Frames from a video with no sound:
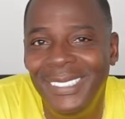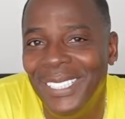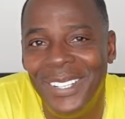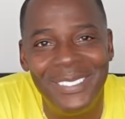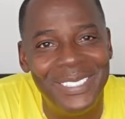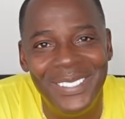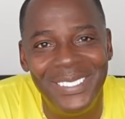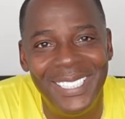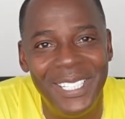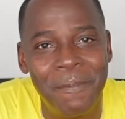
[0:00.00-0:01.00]
Don't know
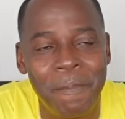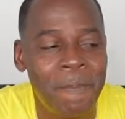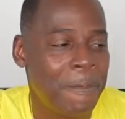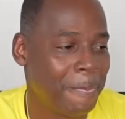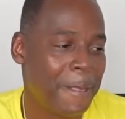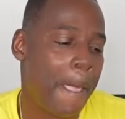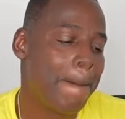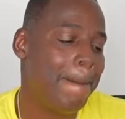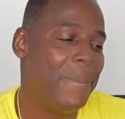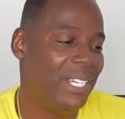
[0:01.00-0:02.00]
yet.
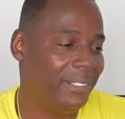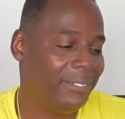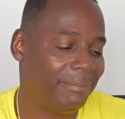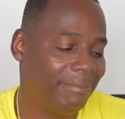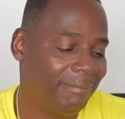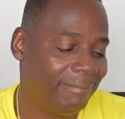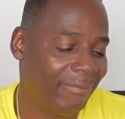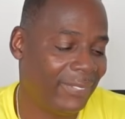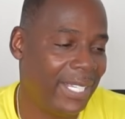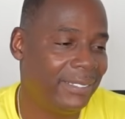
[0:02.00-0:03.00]
But
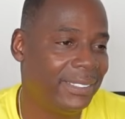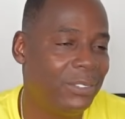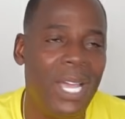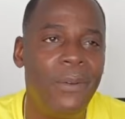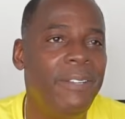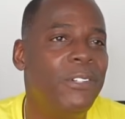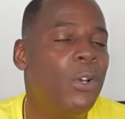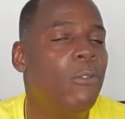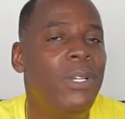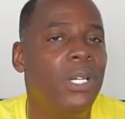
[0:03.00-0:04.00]
that's just, I don't even
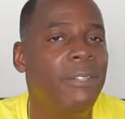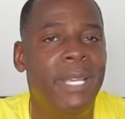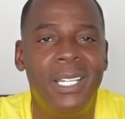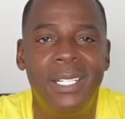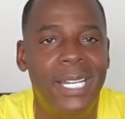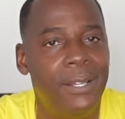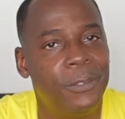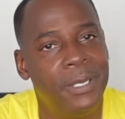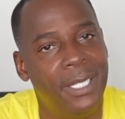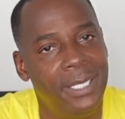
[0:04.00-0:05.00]
know if we're going to make an
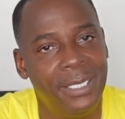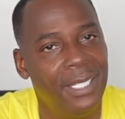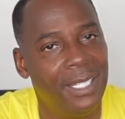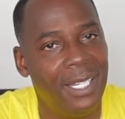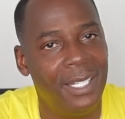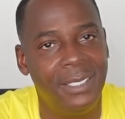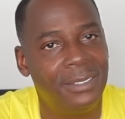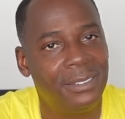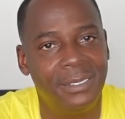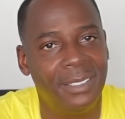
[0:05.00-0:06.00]
announcement like that,
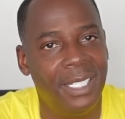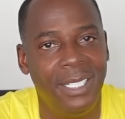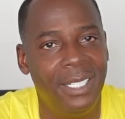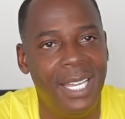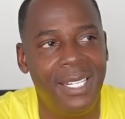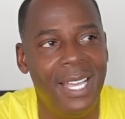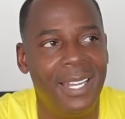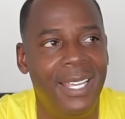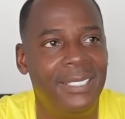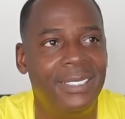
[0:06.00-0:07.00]
guys. Like, I
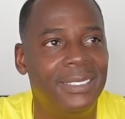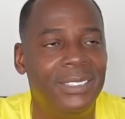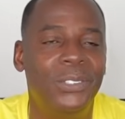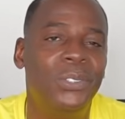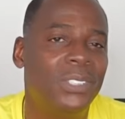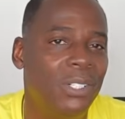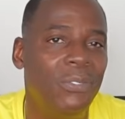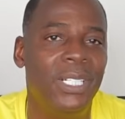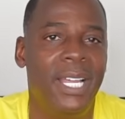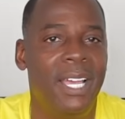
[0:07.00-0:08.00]
like to just do stuff
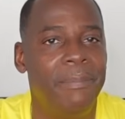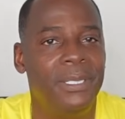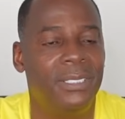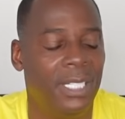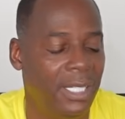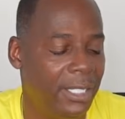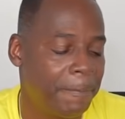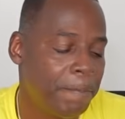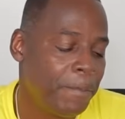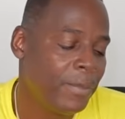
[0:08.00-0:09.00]
when it happens. Like,
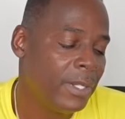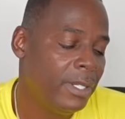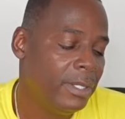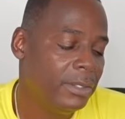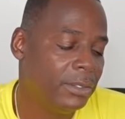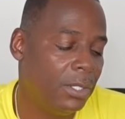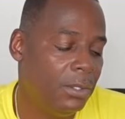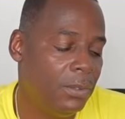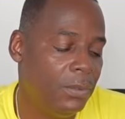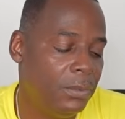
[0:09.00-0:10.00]

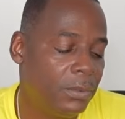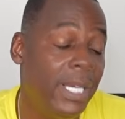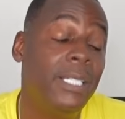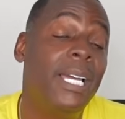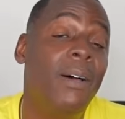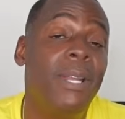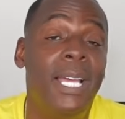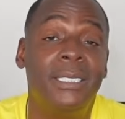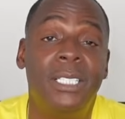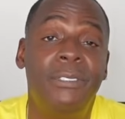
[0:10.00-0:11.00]
so right now,
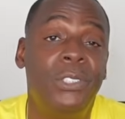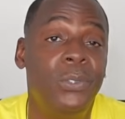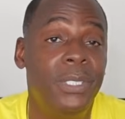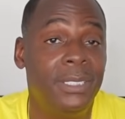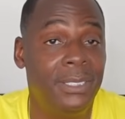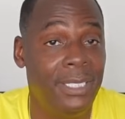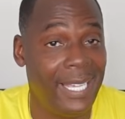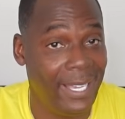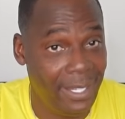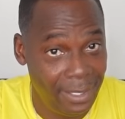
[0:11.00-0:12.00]
as of to this
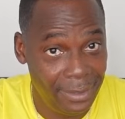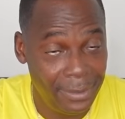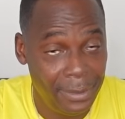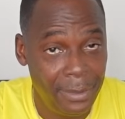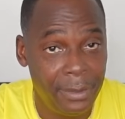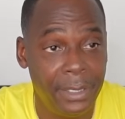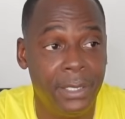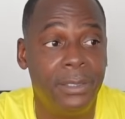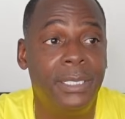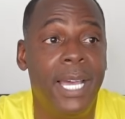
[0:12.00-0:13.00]
day,
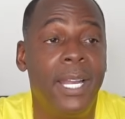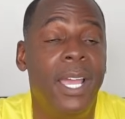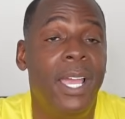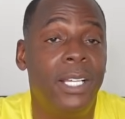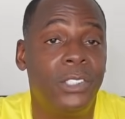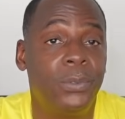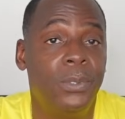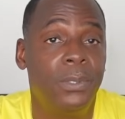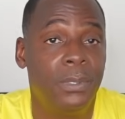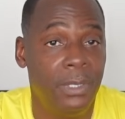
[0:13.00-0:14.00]
there's not an
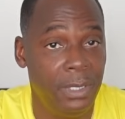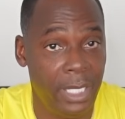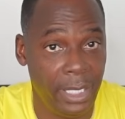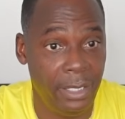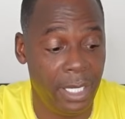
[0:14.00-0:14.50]
actual date,